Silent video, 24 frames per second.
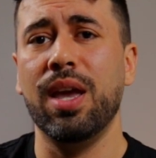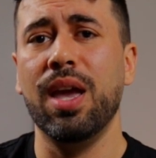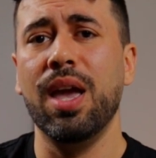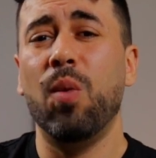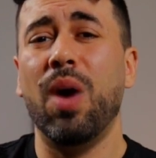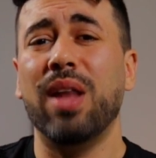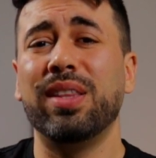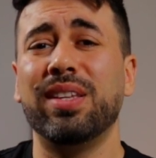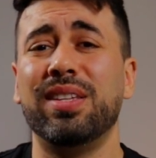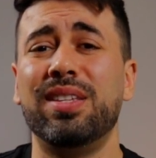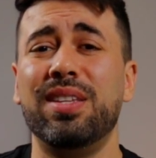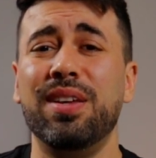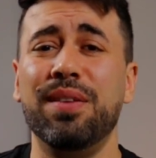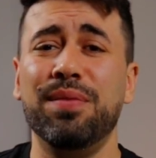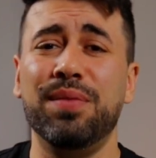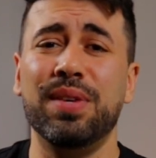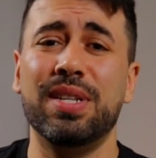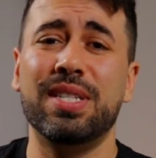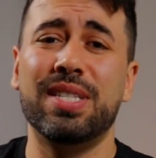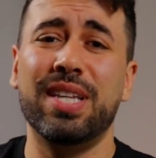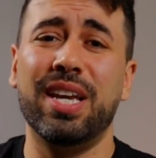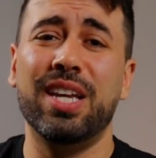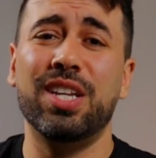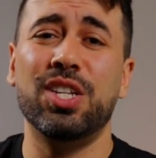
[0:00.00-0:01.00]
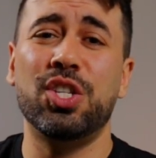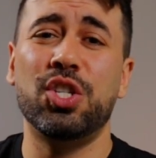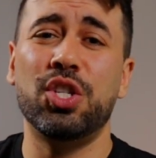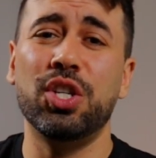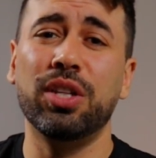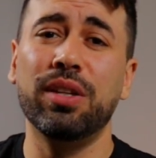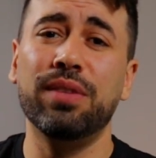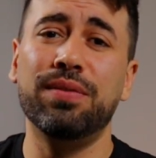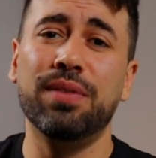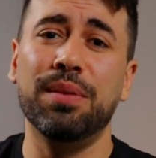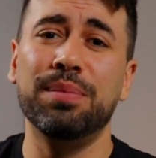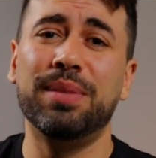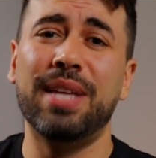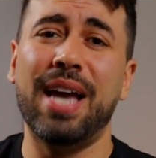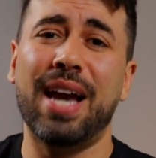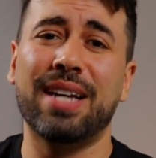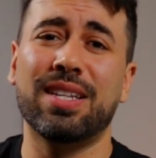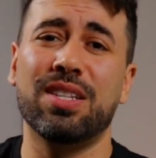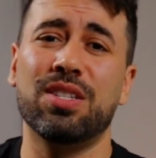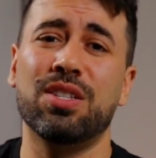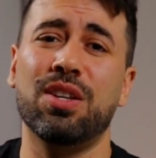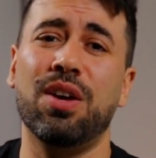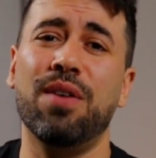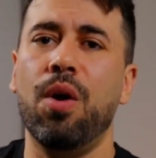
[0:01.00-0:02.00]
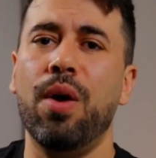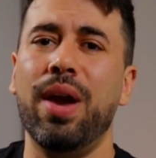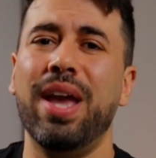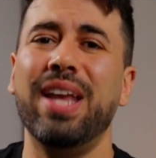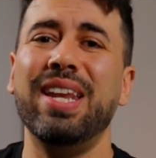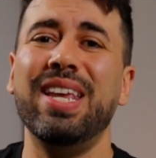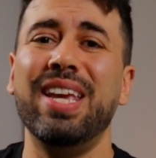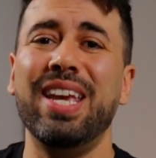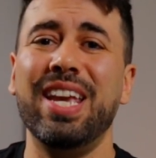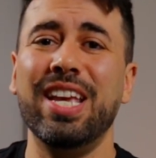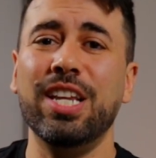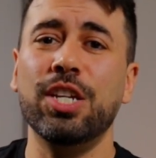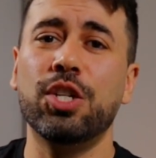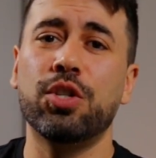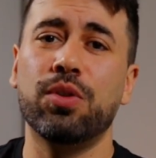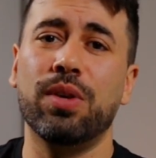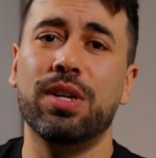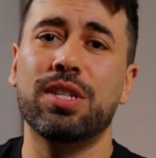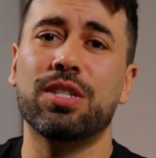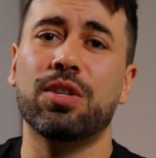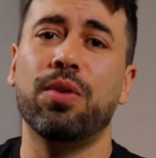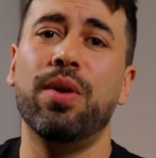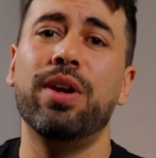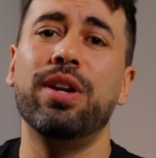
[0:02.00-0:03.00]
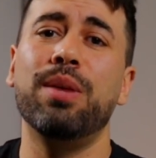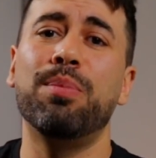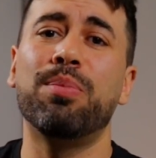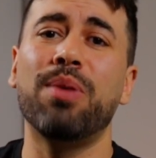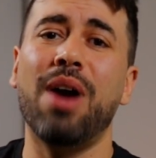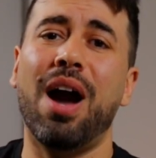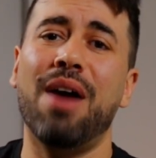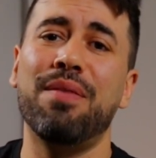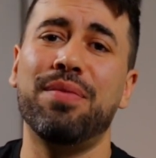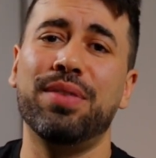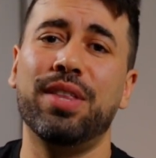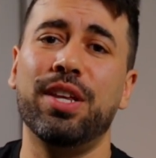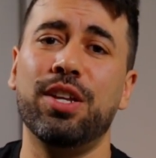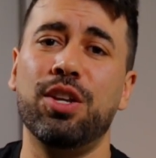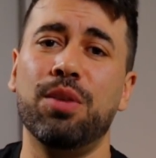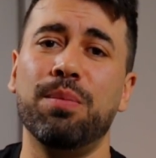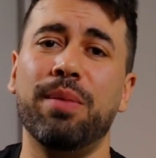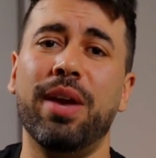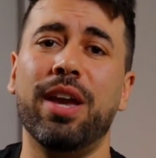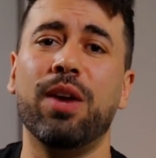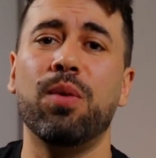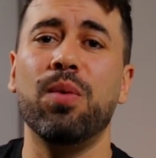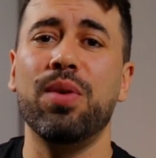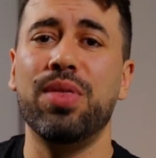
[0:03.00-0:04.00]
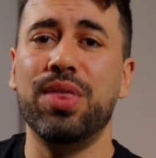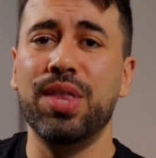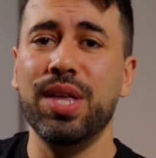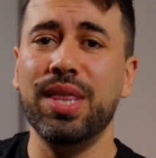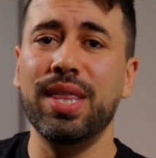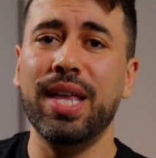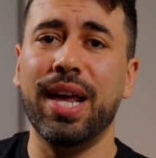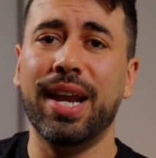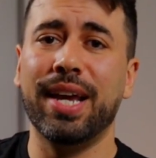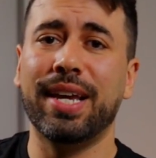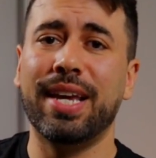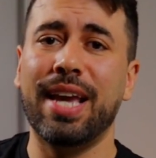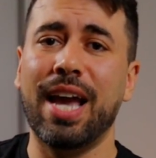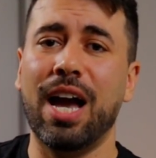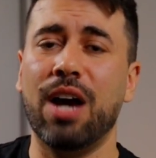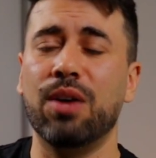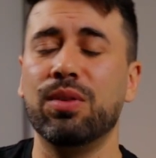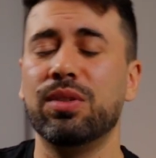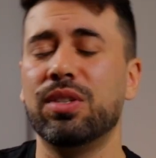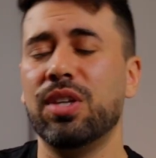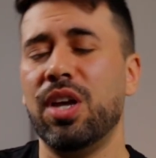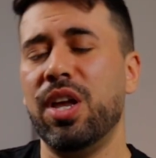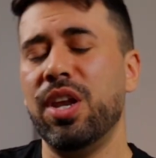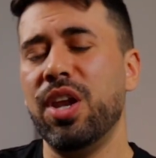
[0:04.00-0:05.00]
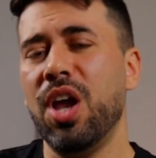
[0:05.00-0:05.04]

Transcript: While the TFSA is shielded from taxes or any interest or any profit that you make within that account,